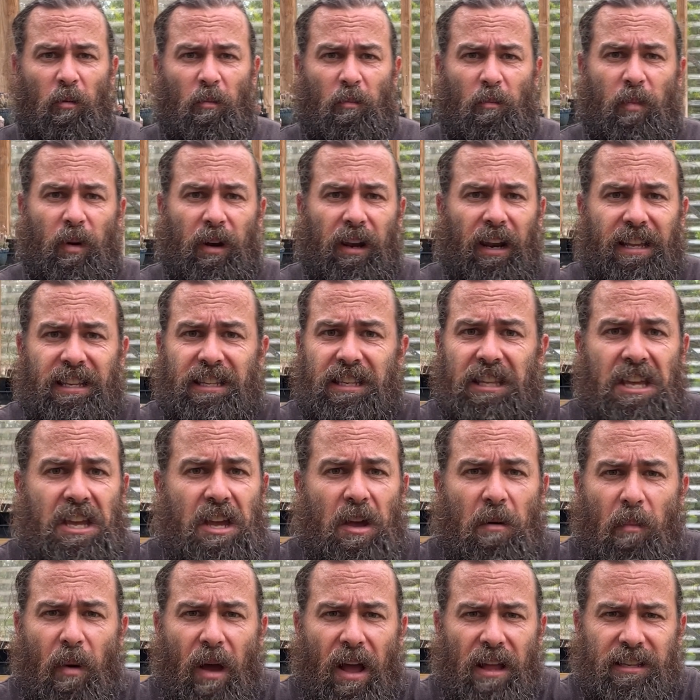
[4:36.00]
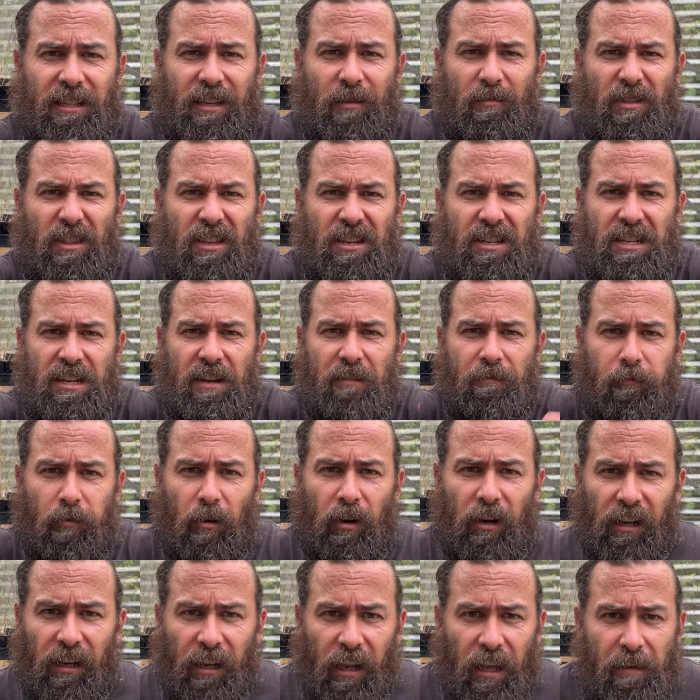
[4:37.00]
but let's think about some of the
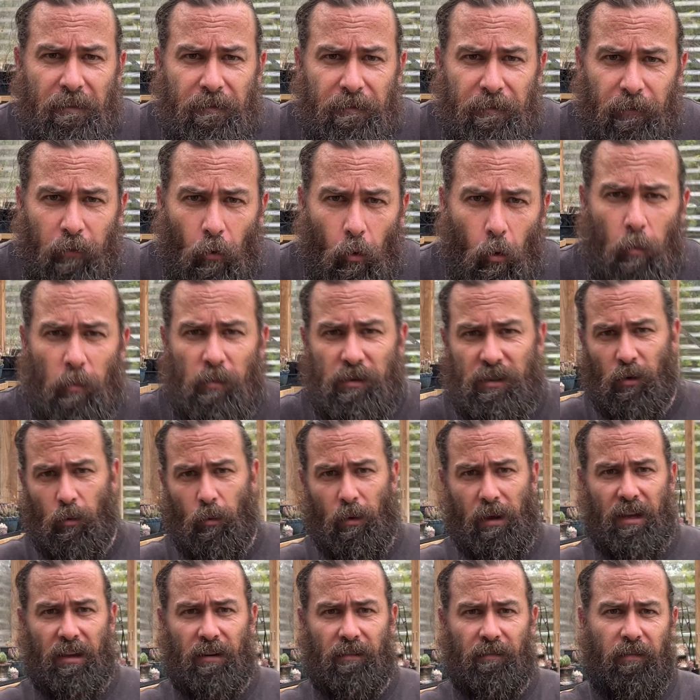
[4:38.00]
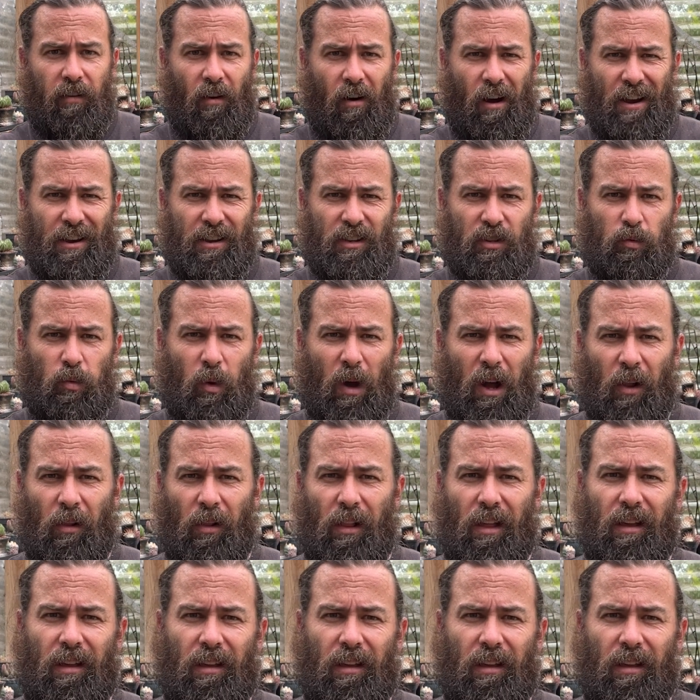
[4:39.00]
different leaf forms that we can find as well.